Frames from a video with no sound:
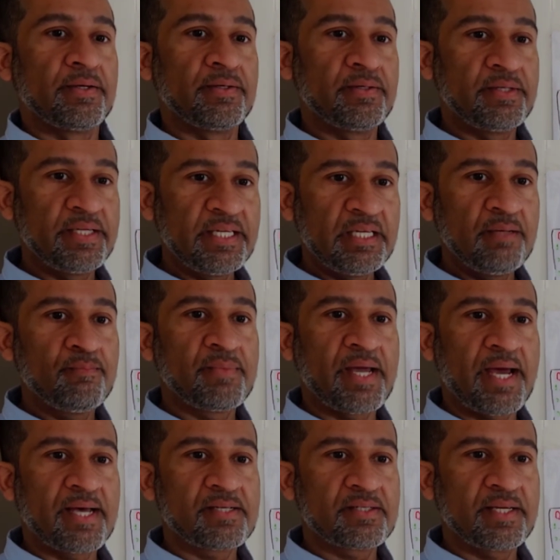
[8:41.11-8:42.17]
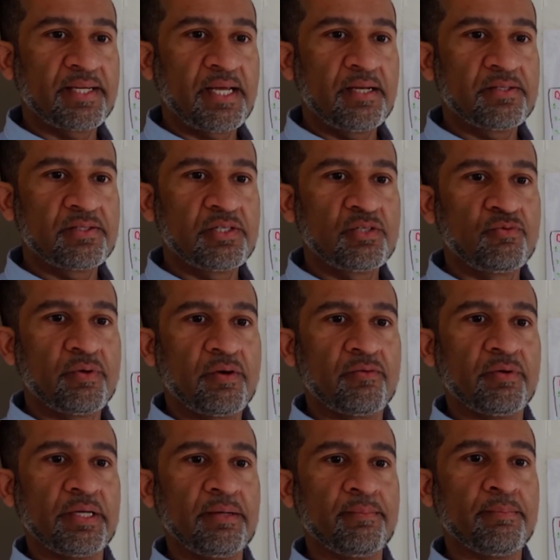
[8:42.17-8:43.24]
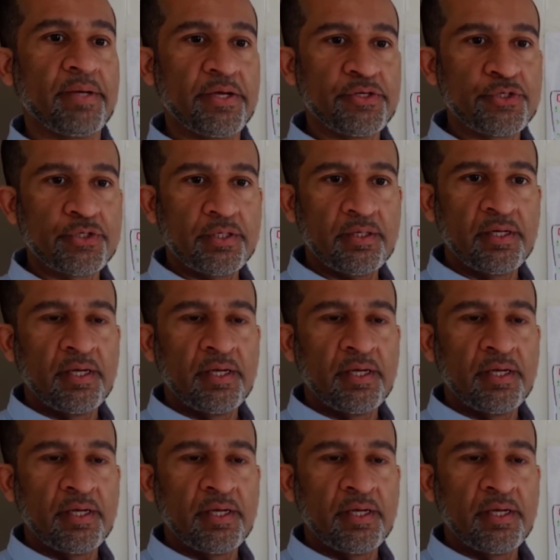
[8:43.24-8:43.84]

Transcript: team task analysis, where we measure